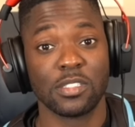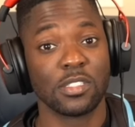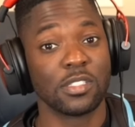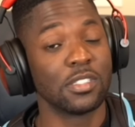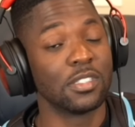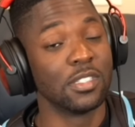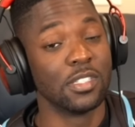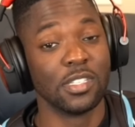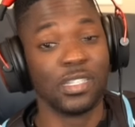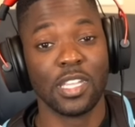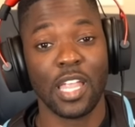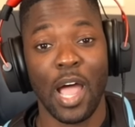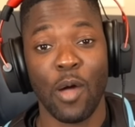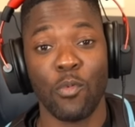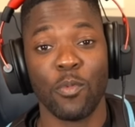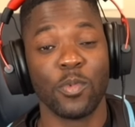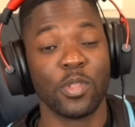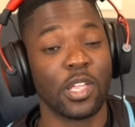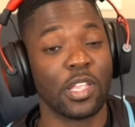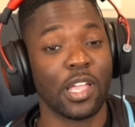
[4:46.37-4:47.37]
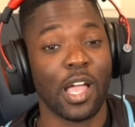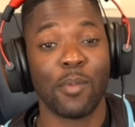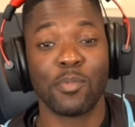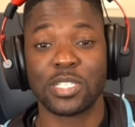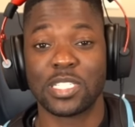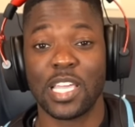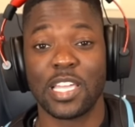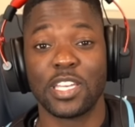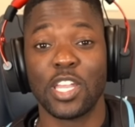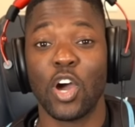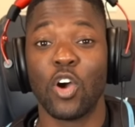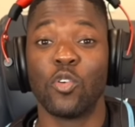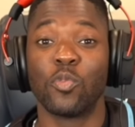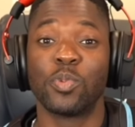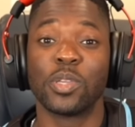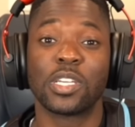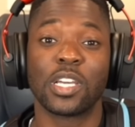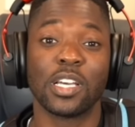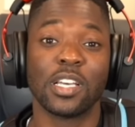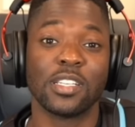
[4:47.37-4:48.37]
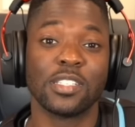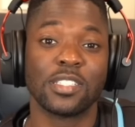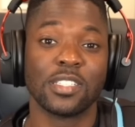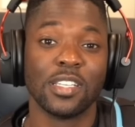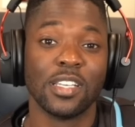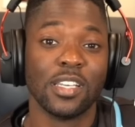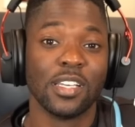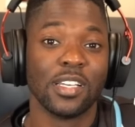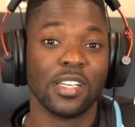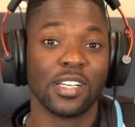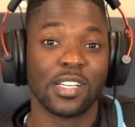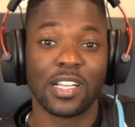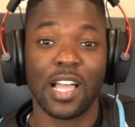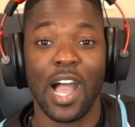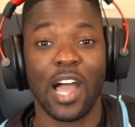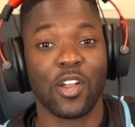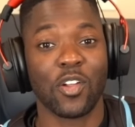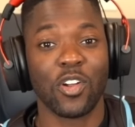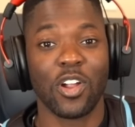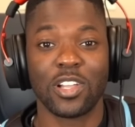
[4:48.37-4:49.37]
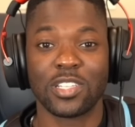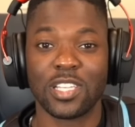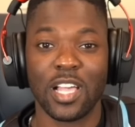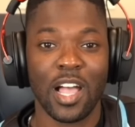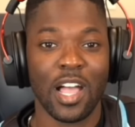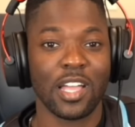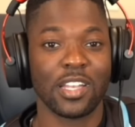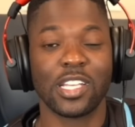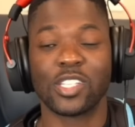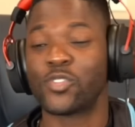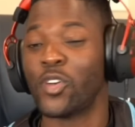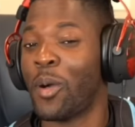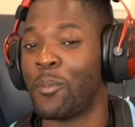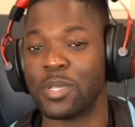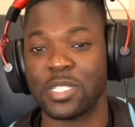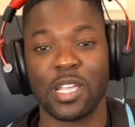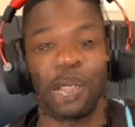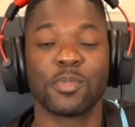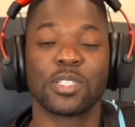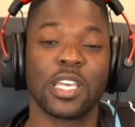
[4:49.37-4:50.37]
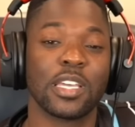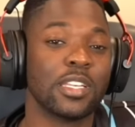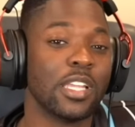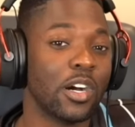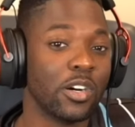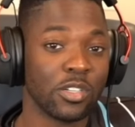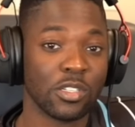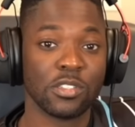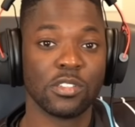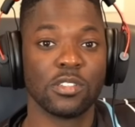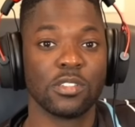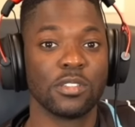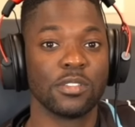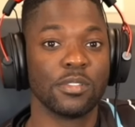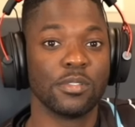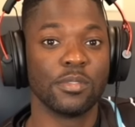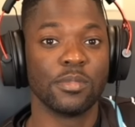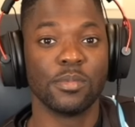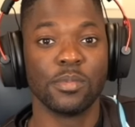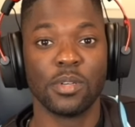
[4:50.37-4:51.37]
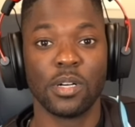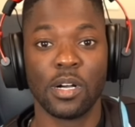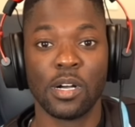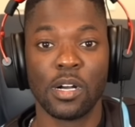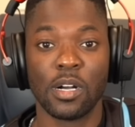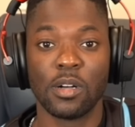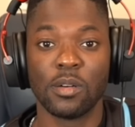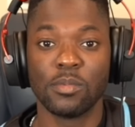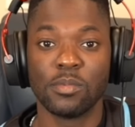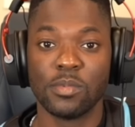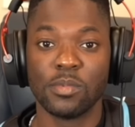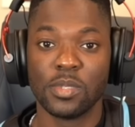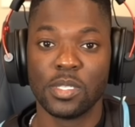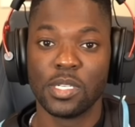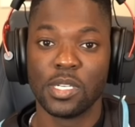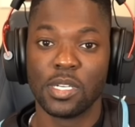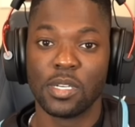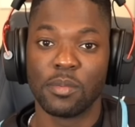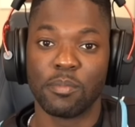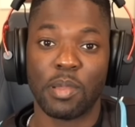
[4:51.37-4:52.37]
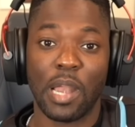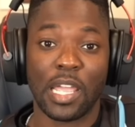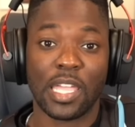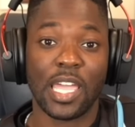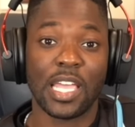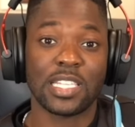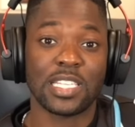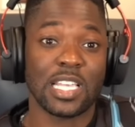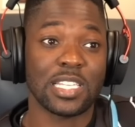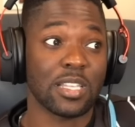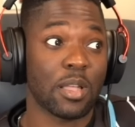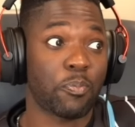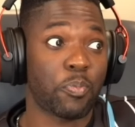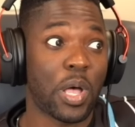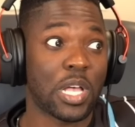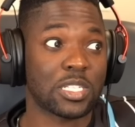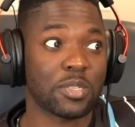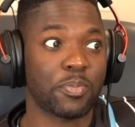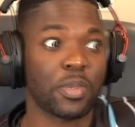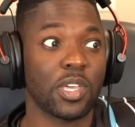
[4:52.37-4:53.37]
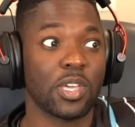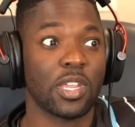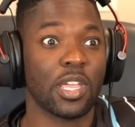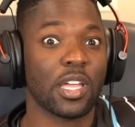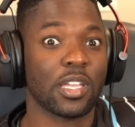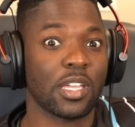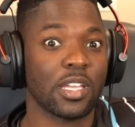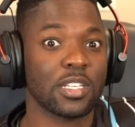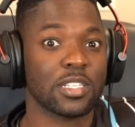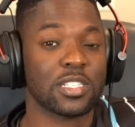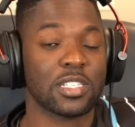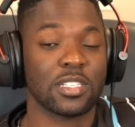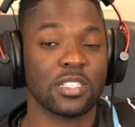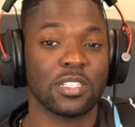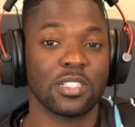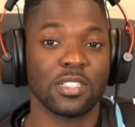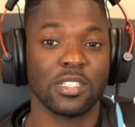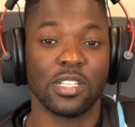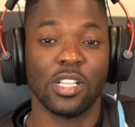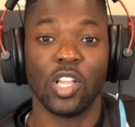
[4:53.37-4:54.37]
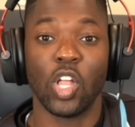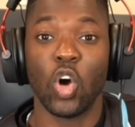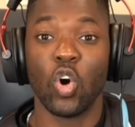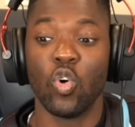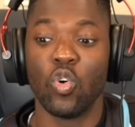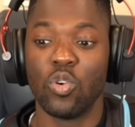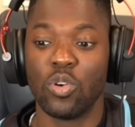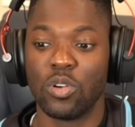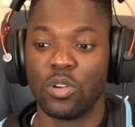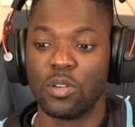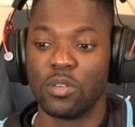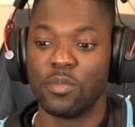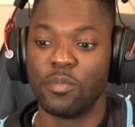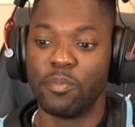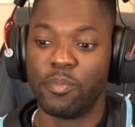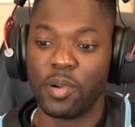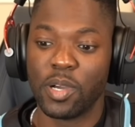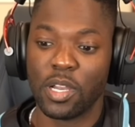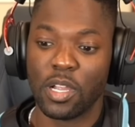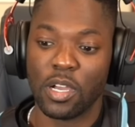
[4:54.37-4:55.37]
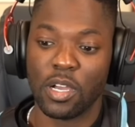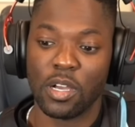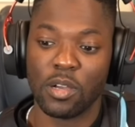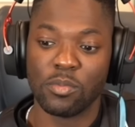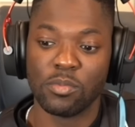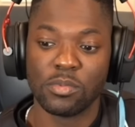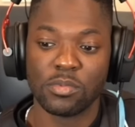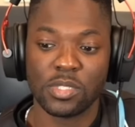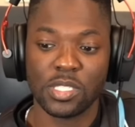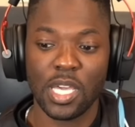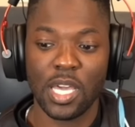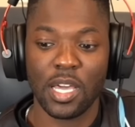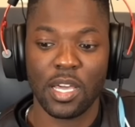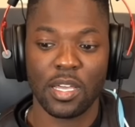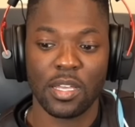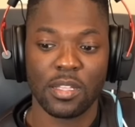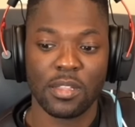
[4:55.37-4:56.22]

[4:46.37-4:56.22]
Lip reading: not. I'm going to say no because God on our side. That's what I'm going to say. I'm going to say no. But I guess it's a possibility, I guess. Low. But, yeah.